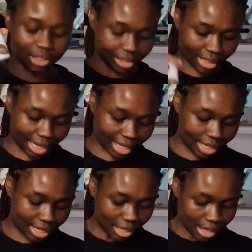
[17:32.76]
Yeah.
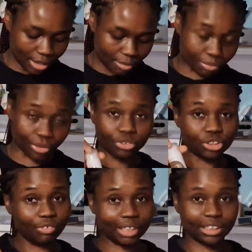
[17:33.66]
But
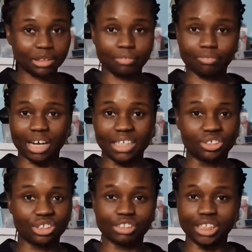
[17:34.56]
so far this has been fine,
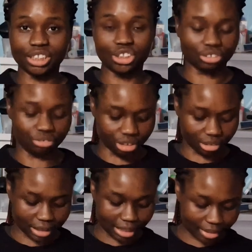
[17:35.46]
no irritation, none
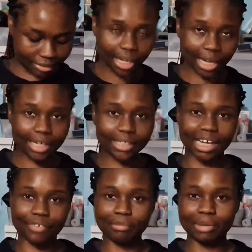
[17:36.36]
of that. And
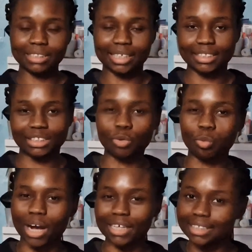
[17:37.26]
I think my skin is
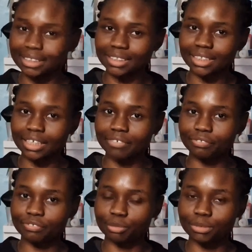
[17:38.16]
quite sensitive
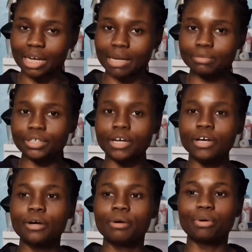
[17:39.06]
sometimes,
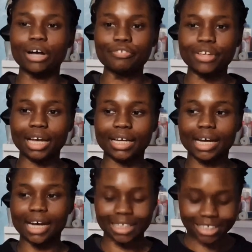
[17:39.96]
but I feel like
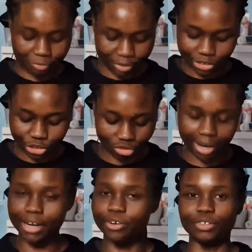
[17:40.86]
as I've been
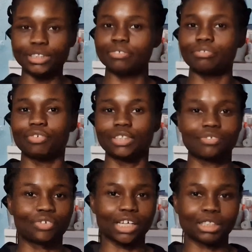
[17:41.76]
trying all these different things,
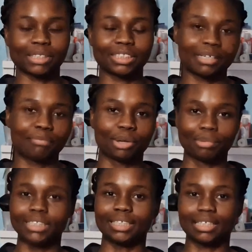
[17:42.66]
I've realised my skin
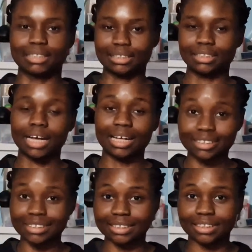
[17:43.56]
probably isn't as
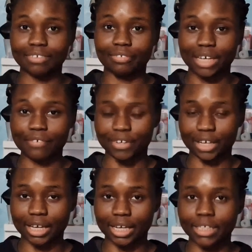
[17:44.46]
sensitive as I
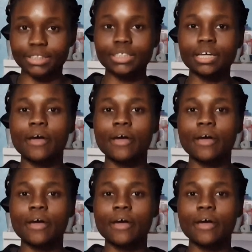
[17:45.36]
think it is.